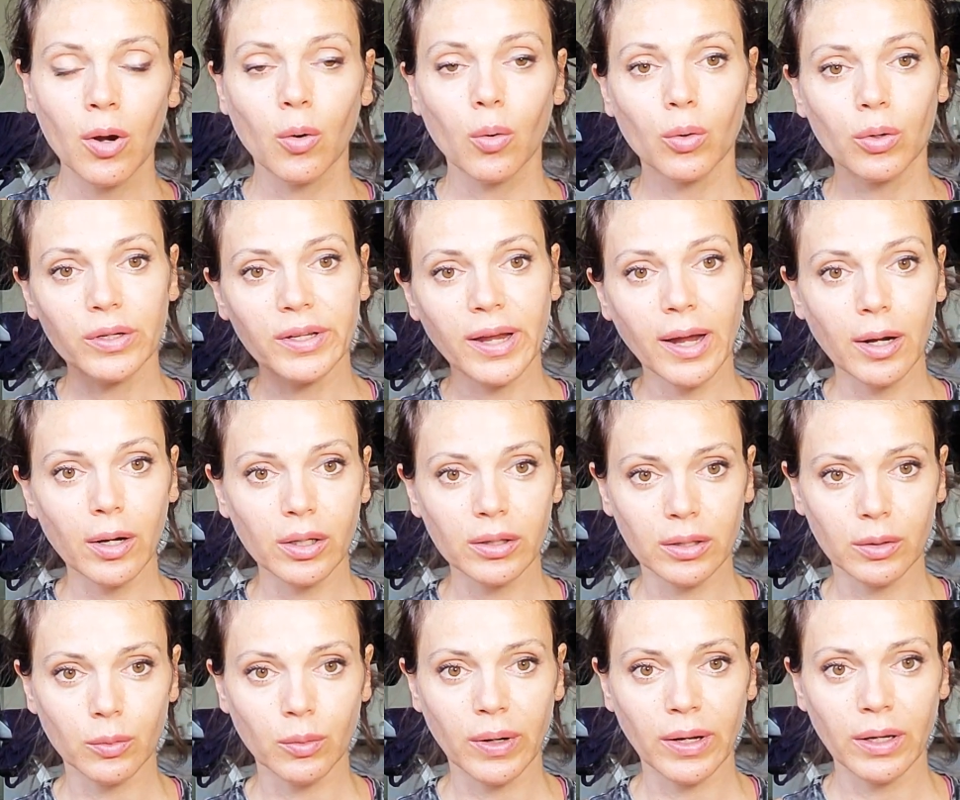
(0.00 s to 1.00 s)
or the
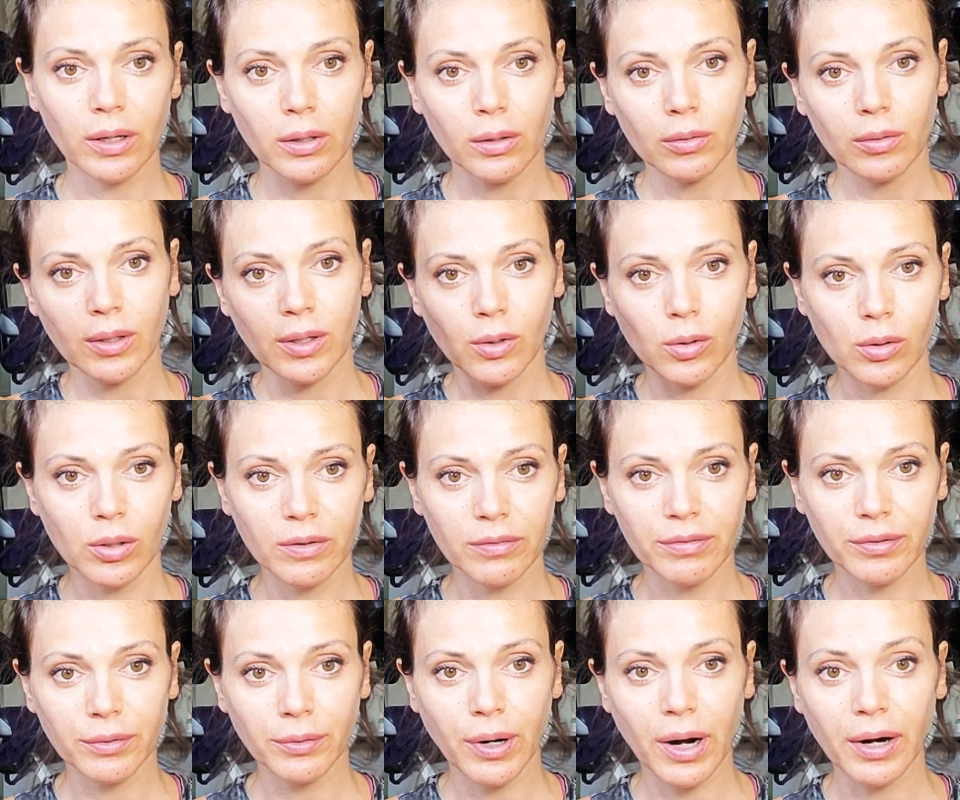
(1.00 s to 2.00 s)
other way, you think only
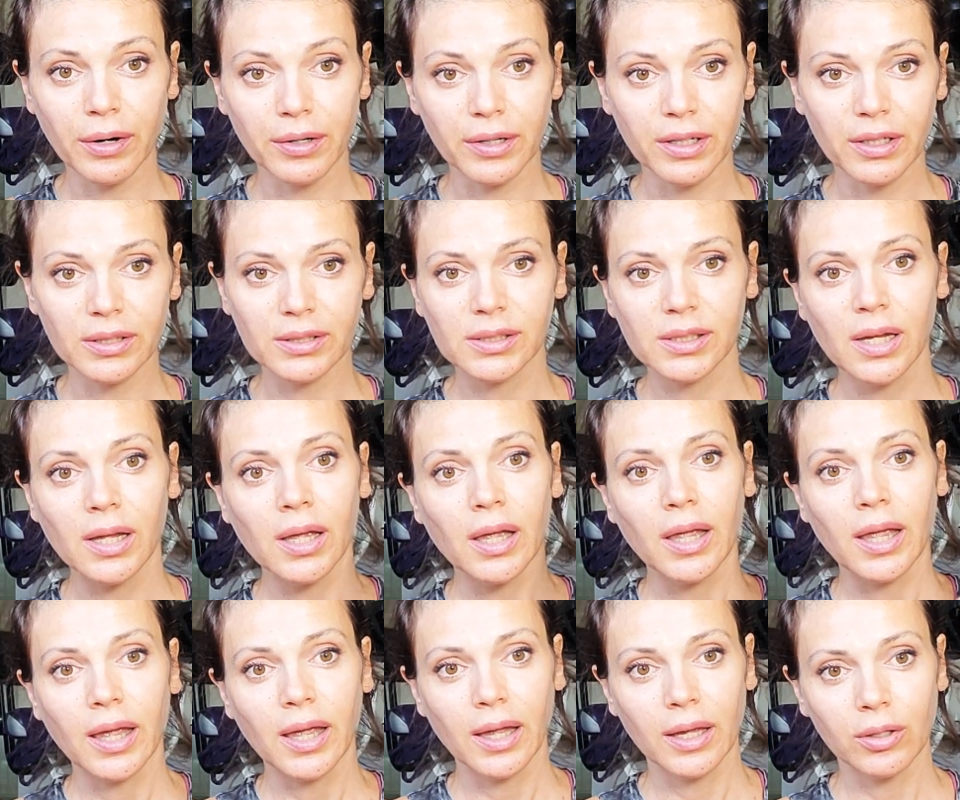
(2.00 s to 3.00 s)
Ferraris
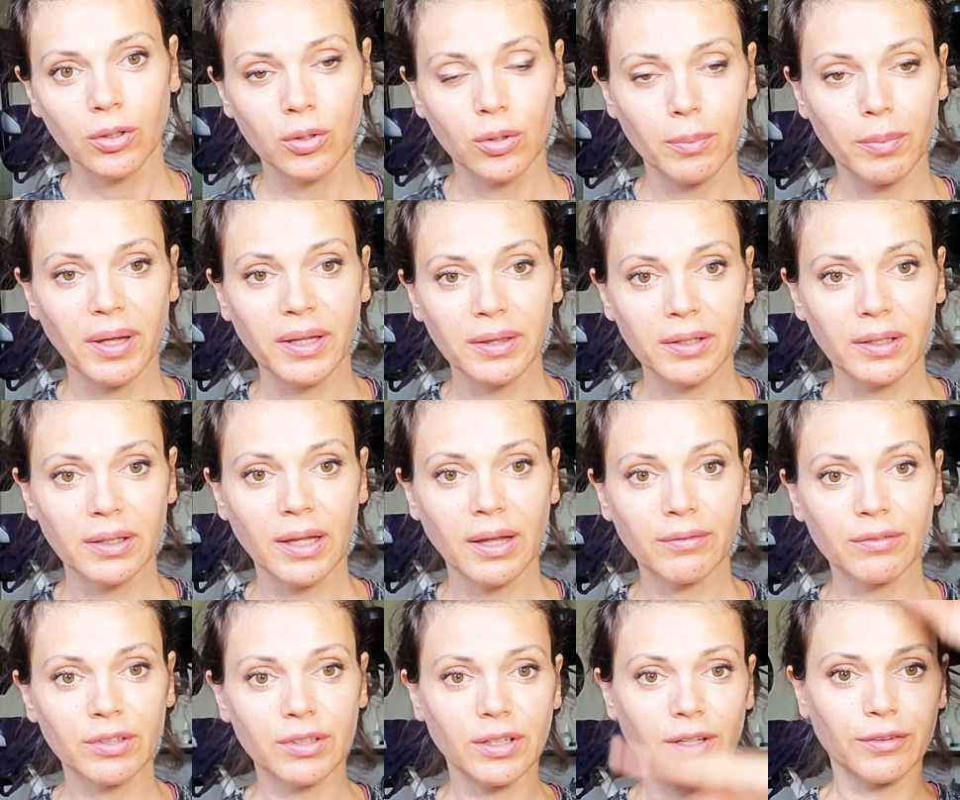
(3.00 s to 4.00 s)
and you abandon
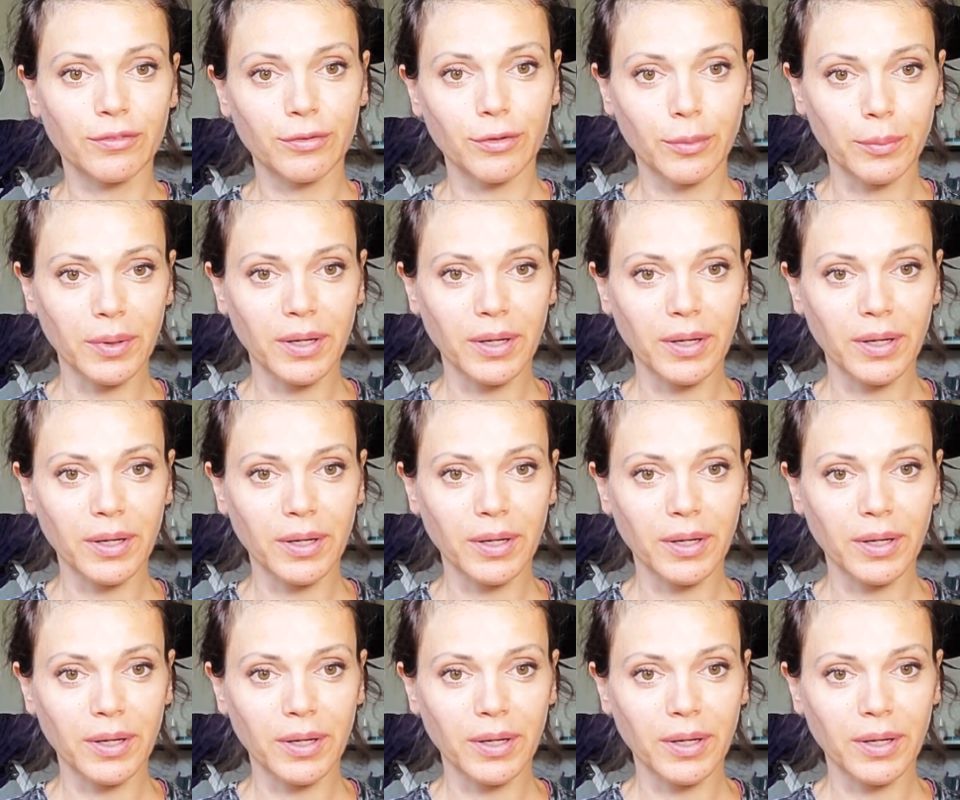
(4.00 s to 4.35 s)
everything from